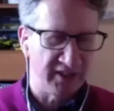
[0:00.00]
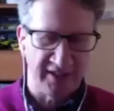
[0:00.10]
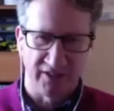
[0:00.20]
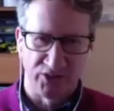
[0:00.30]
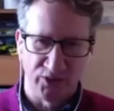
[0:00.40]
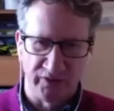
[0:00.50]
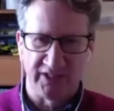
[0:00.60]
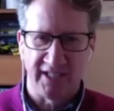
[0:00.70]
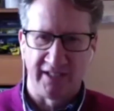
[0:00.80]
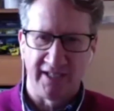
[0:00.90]
kind of stuff, you
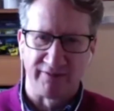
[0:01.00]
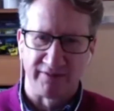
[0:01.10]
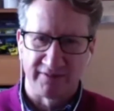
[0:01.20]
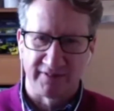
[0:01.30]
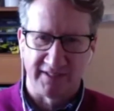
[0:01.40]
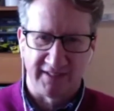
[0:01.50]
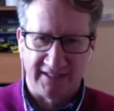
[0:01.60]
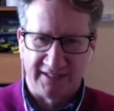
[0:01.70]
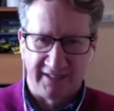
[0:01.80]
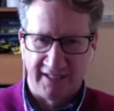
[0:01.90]
stand out. That's
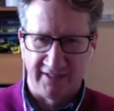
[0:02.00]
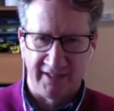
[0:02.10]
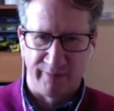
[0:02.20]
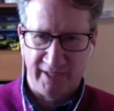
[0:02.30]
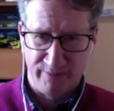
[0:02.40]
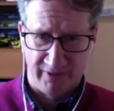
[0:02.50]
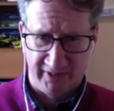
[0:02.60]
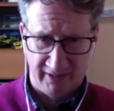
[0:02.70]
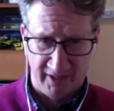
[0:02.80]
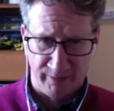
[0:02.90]
the key thing, and people I
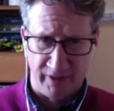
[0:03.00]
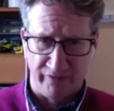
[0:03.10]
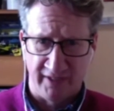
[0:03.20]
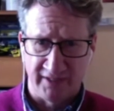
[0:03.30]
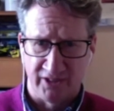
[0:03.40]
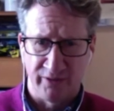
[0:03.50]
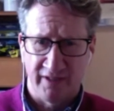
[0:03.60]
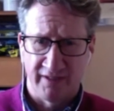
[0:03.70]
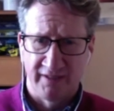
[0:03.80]
think are a little bit afraid to do it.